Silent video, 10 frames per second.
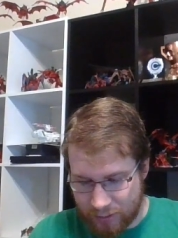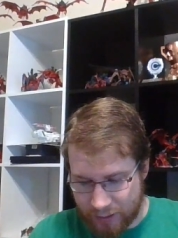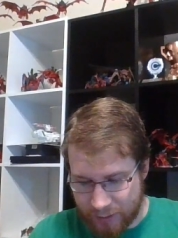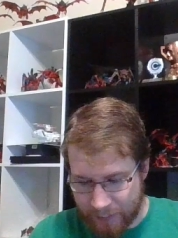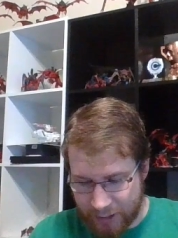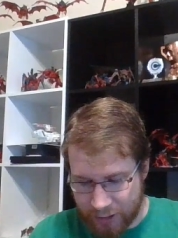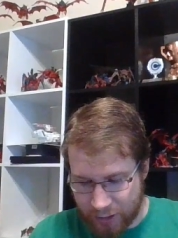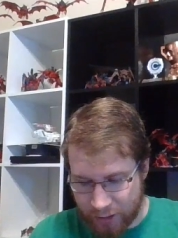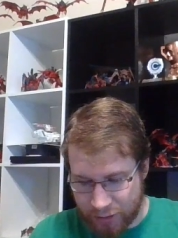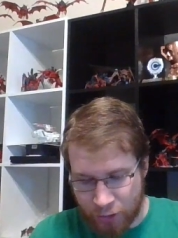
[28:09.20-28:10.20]
let's make
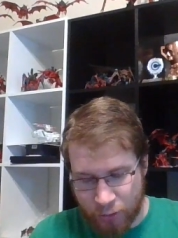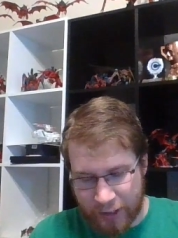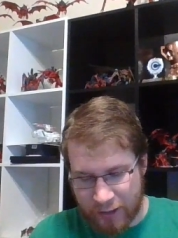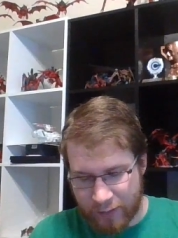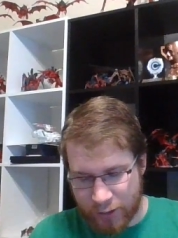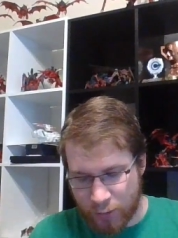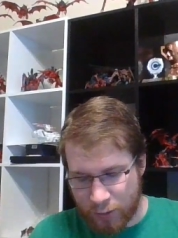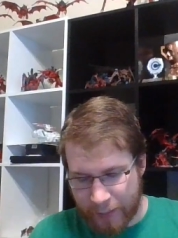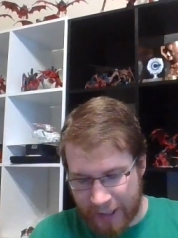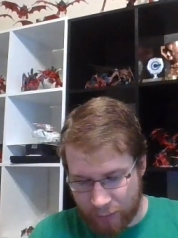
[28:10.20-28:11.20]
sure, two
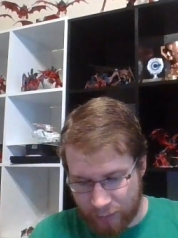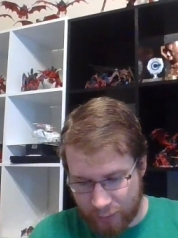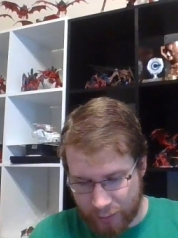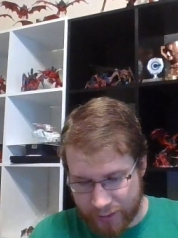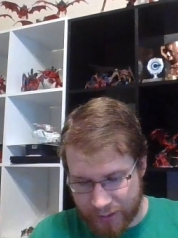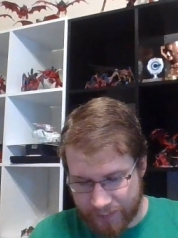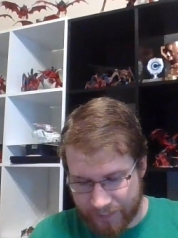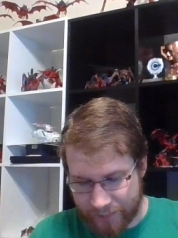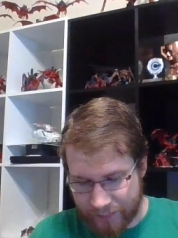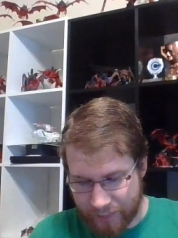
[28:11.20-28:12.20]
individual Pyrovores.
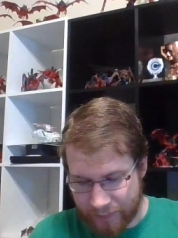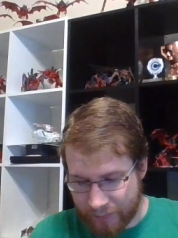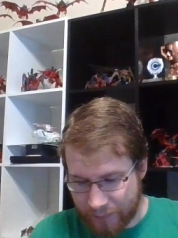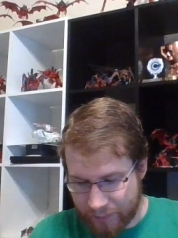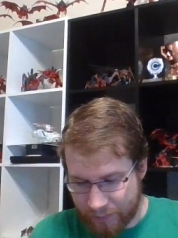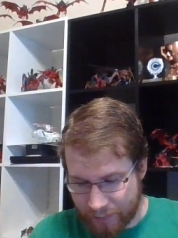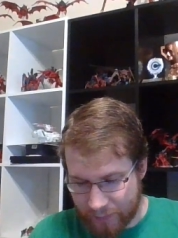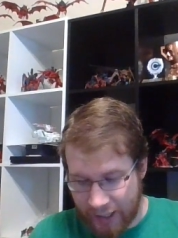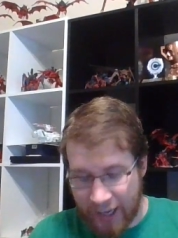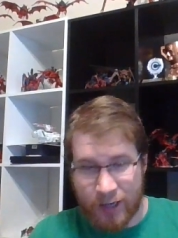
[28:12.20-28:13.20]

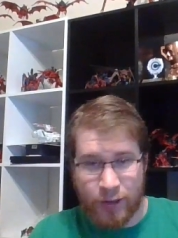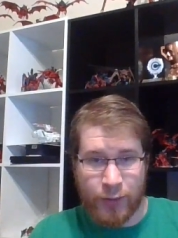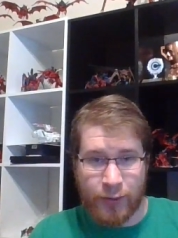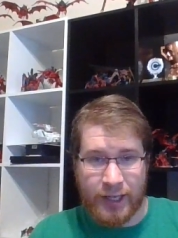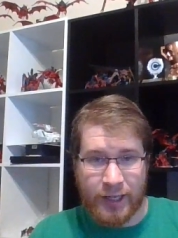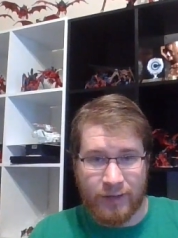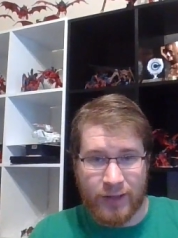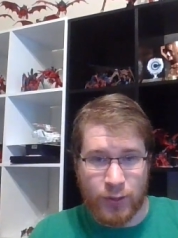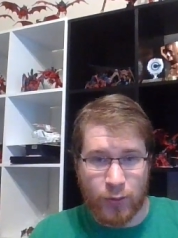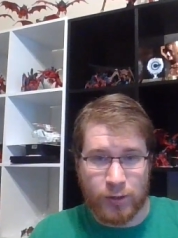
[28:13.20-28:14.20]
And three
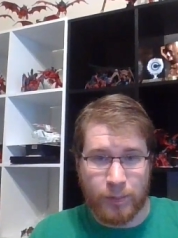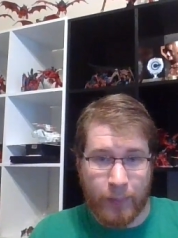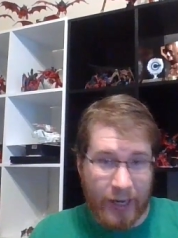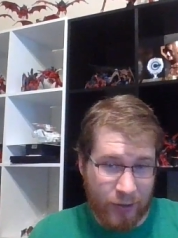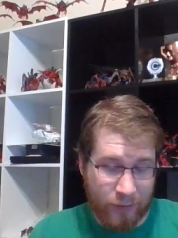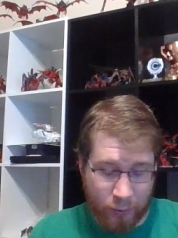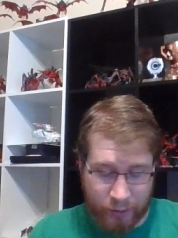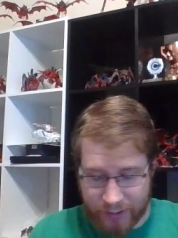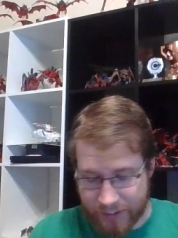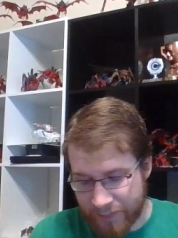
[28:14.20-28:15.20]
individual
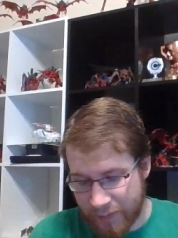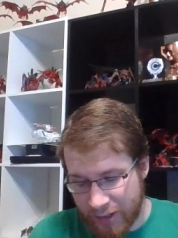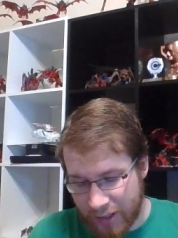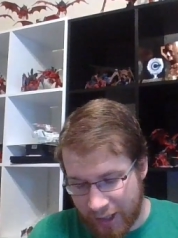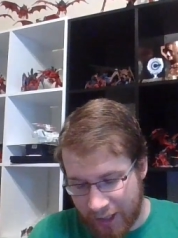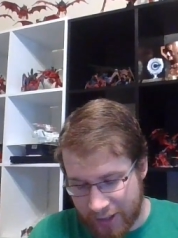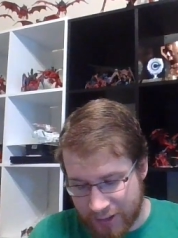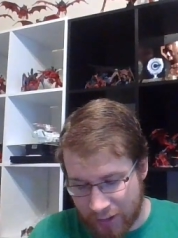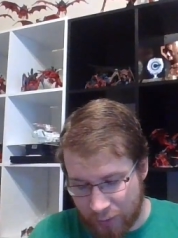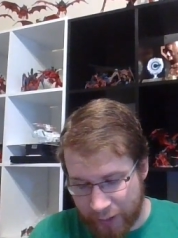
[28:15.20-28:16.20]
Biovores. Uh,
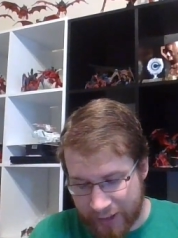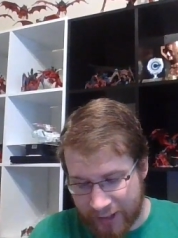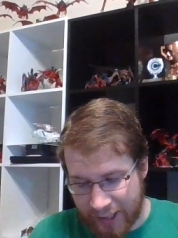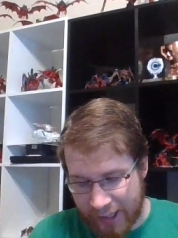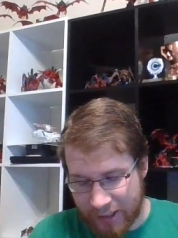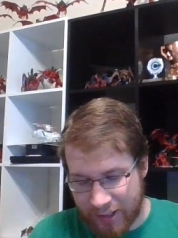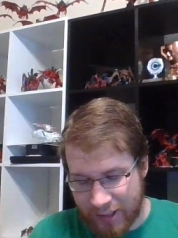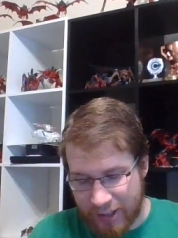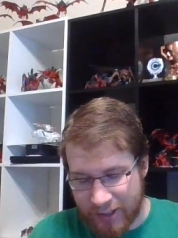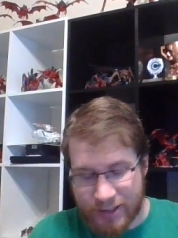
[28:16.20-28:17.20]
so with that,
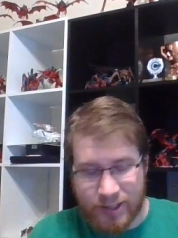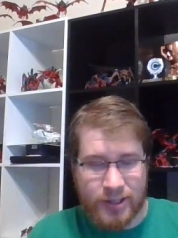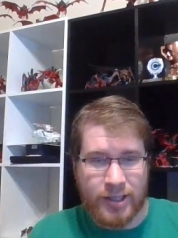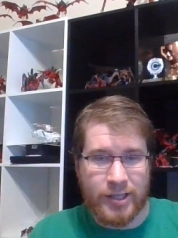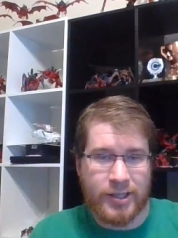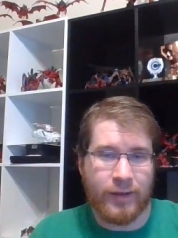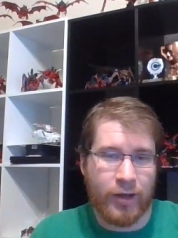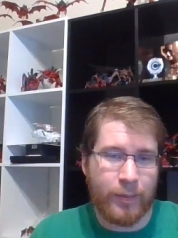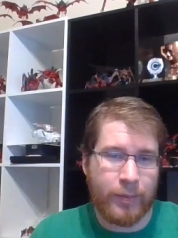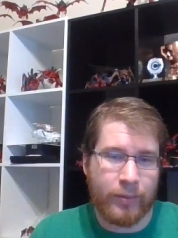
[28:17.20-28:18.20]
this list does give
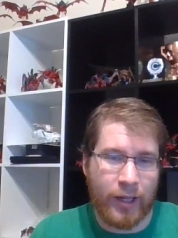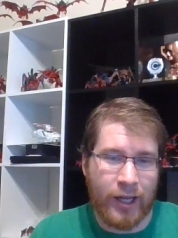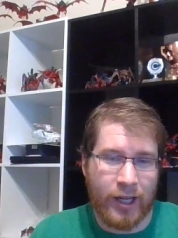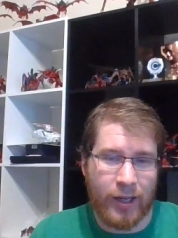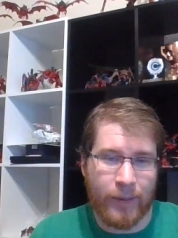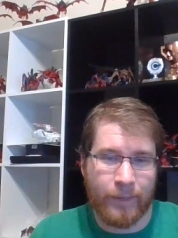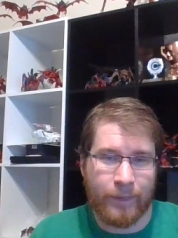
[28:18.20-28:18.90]
up uh,